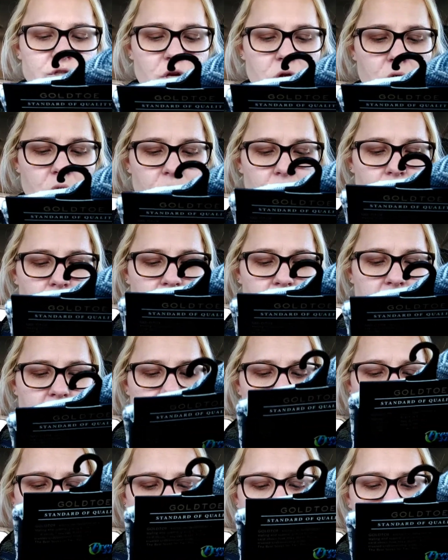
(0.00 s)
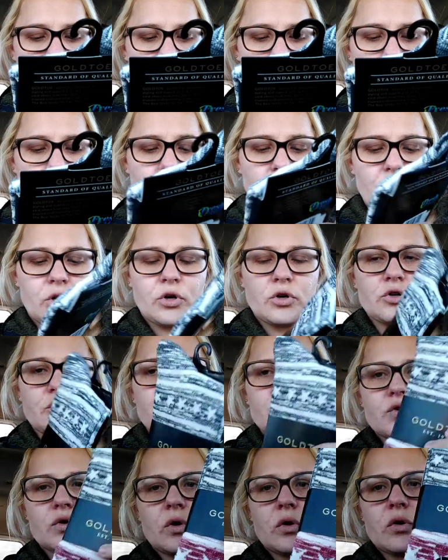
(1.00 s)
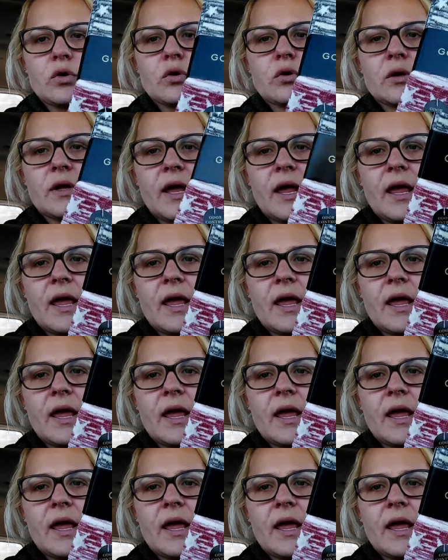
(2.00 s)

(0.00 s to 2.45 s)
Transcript: Toe. Has odor control,